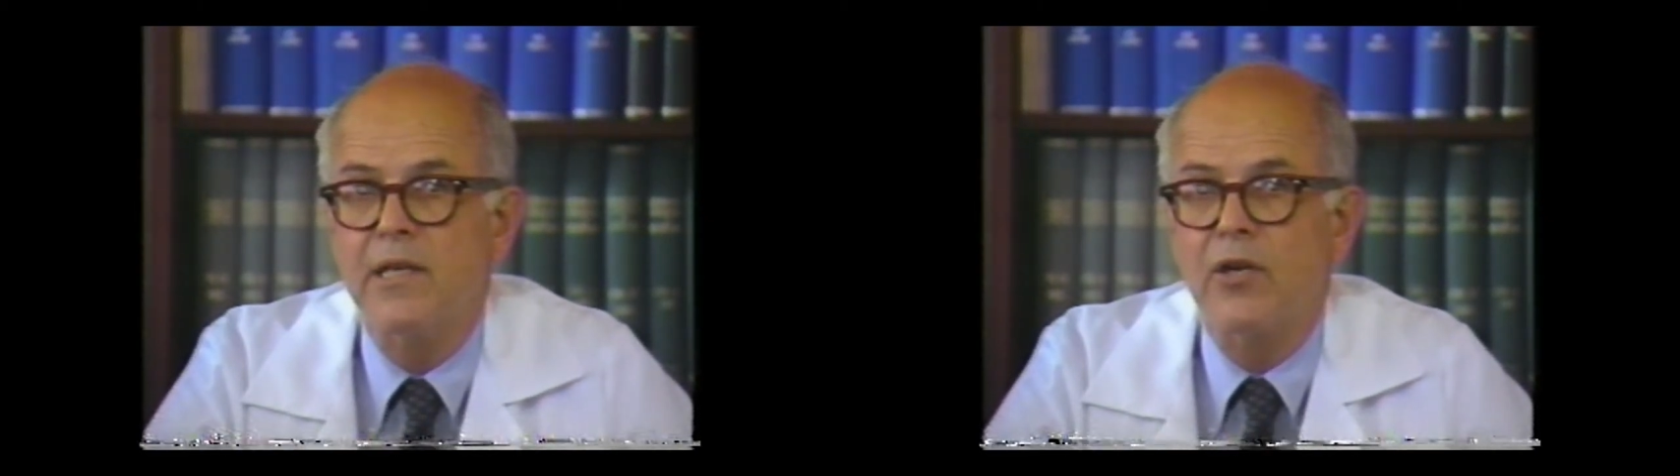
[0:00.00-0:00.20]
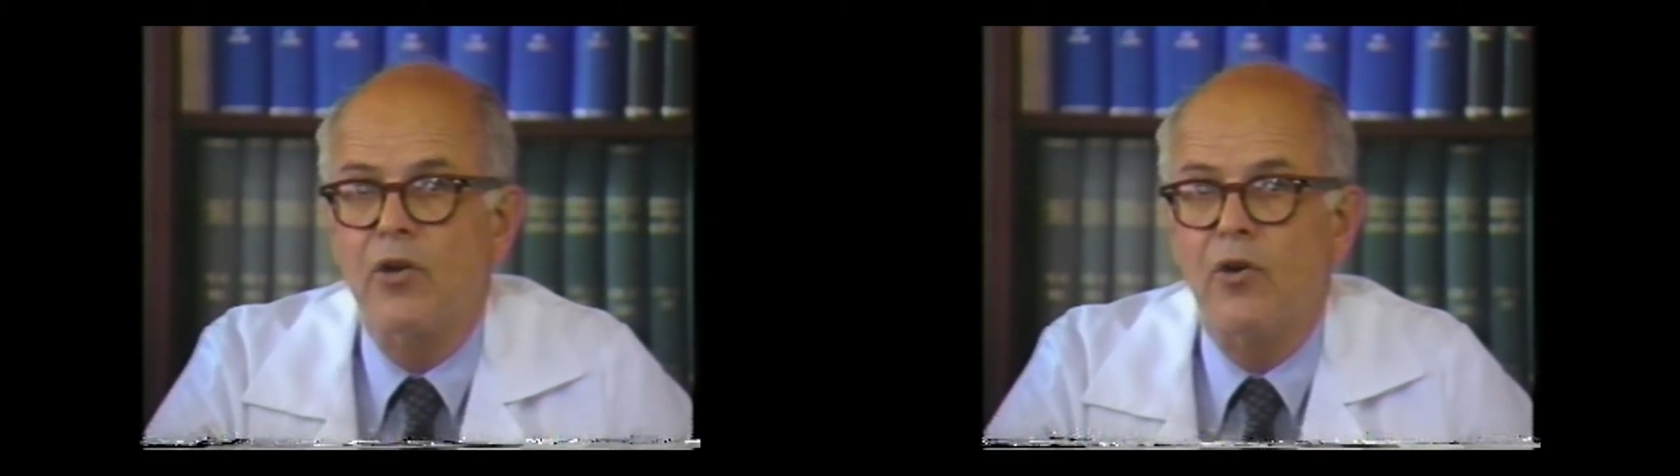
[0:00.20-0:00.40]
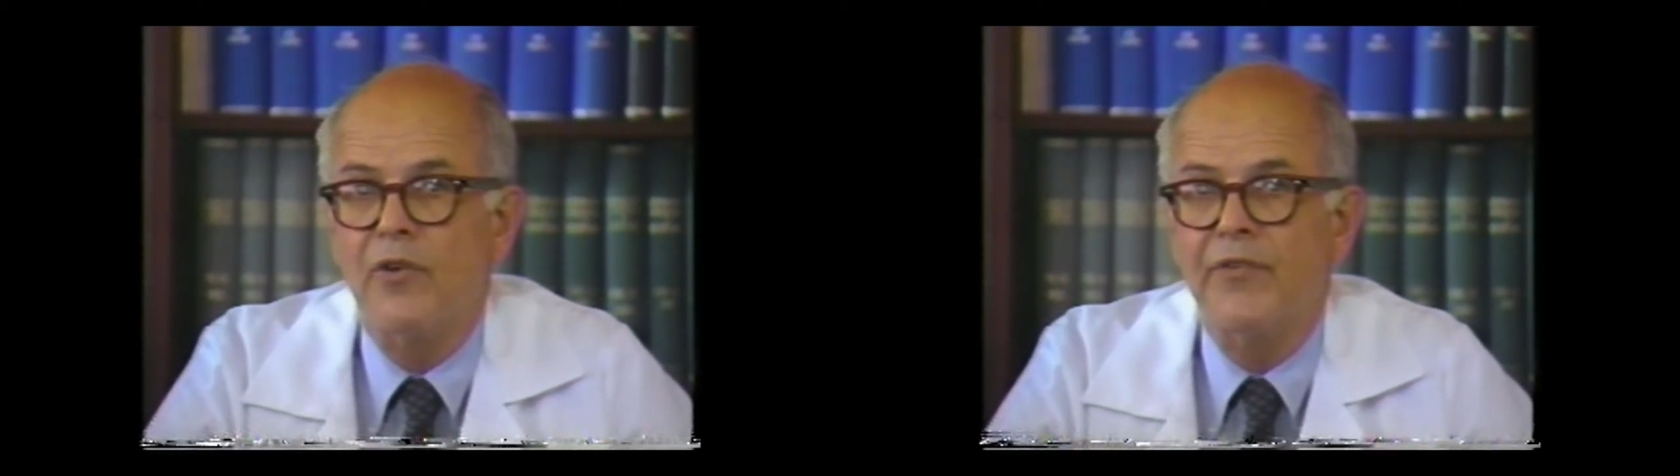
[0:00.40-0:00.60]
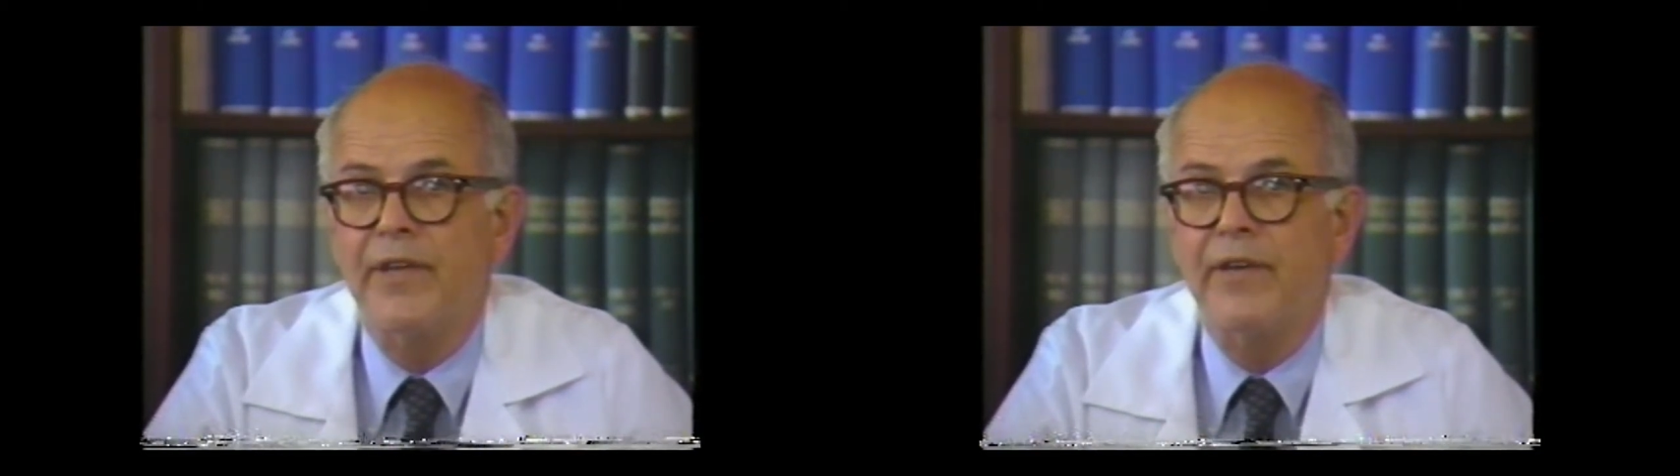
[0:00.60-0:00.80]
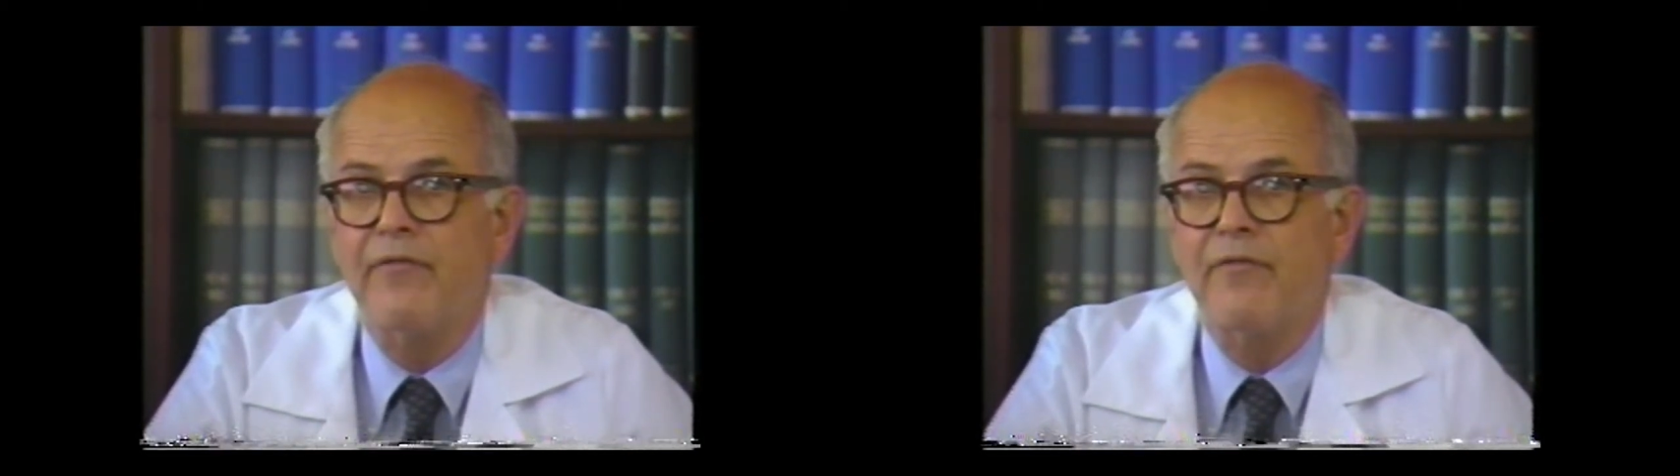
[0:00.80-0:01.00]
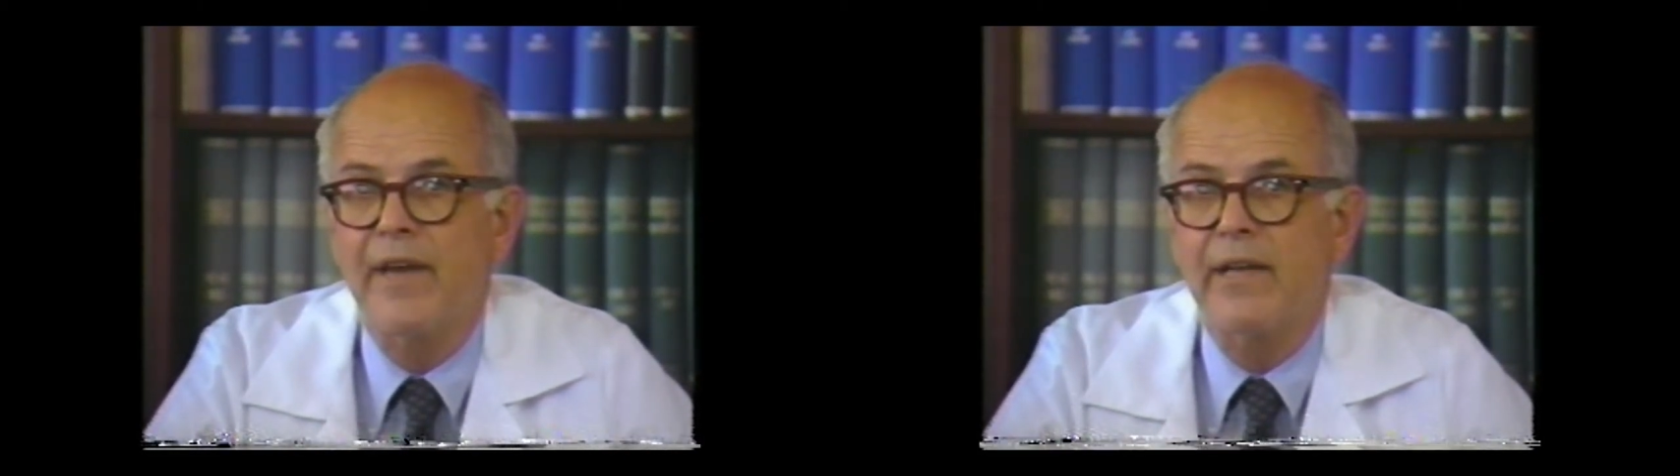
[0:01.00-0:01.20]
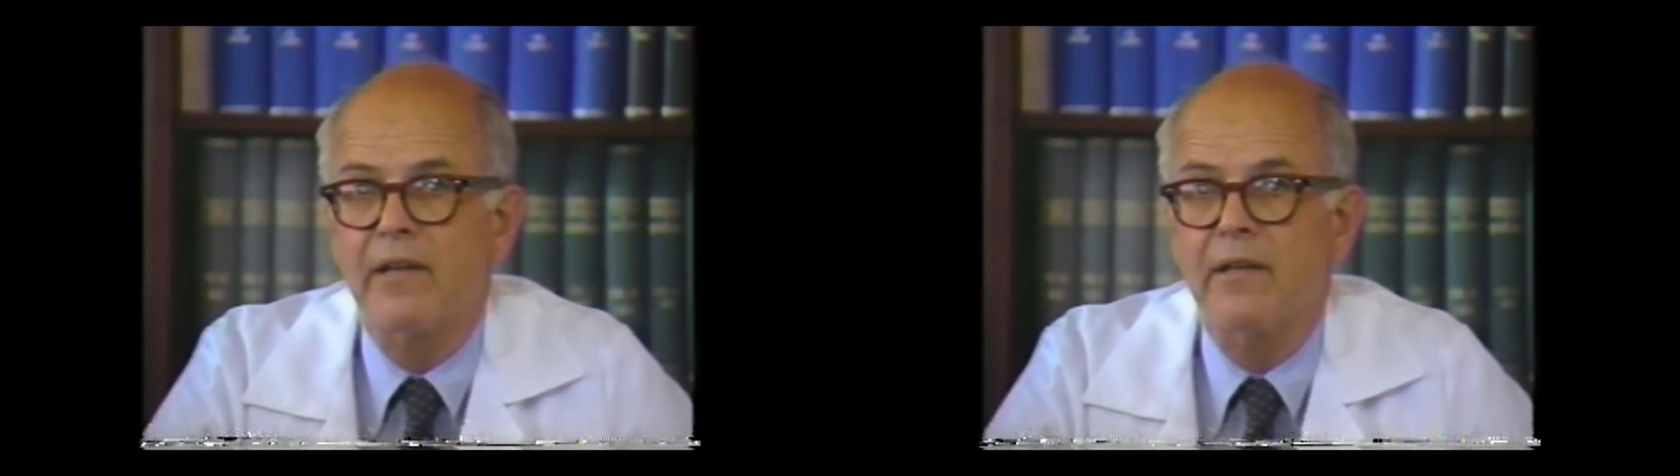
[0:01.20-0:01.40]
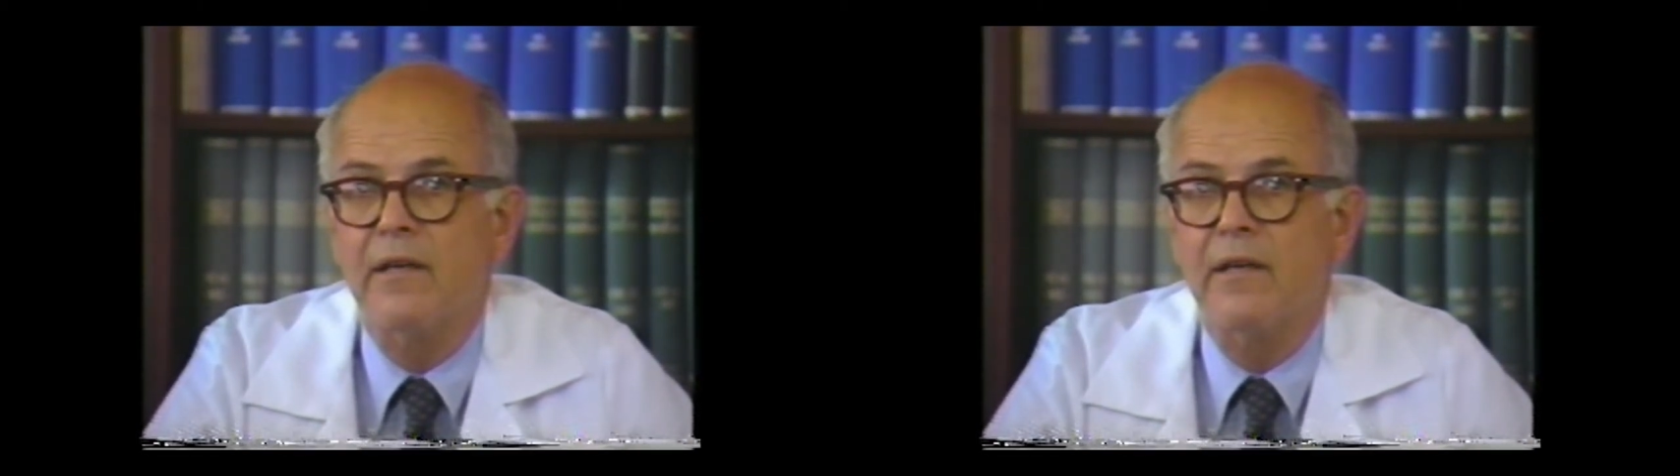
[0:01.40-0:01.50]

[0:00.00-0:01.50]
causing fatal